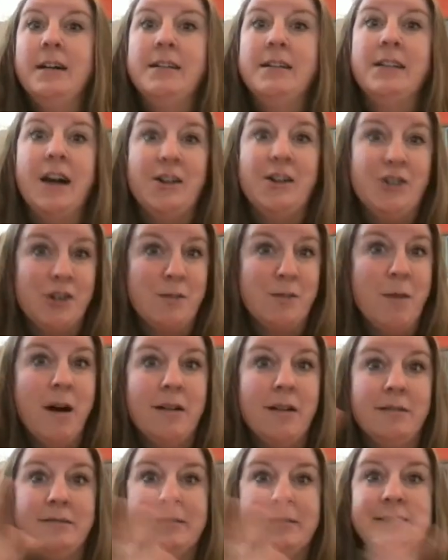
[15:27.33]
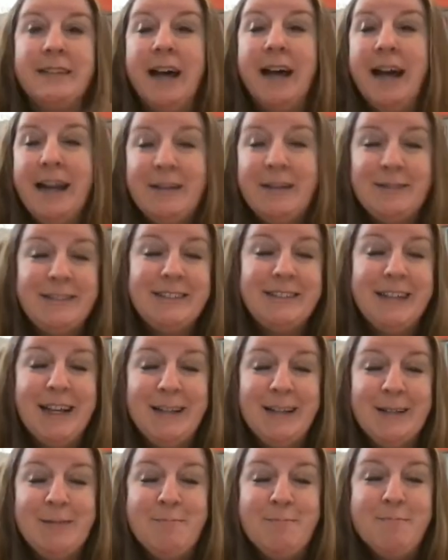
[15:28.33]
Logic models. I have
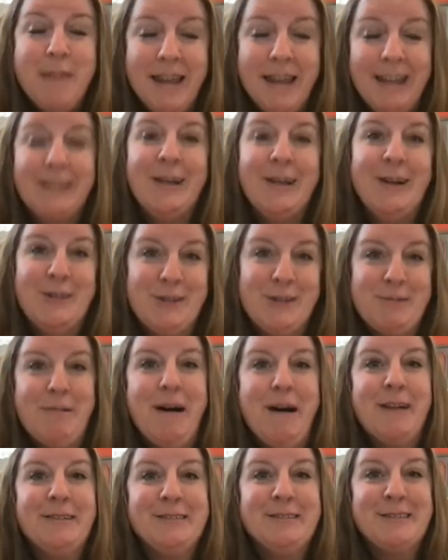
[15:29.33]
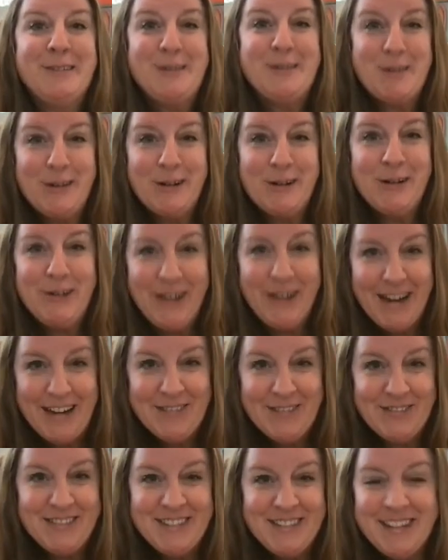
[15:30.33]
sent many logic models to their
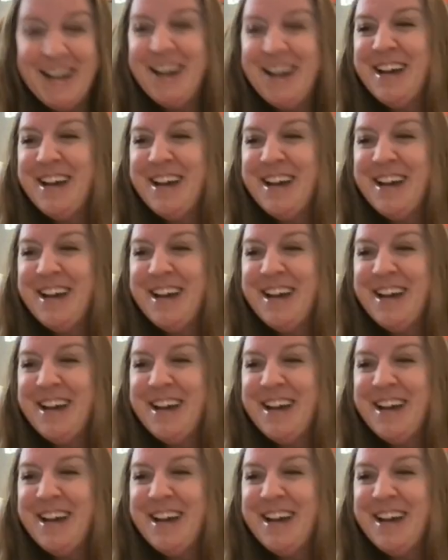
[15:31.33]
graves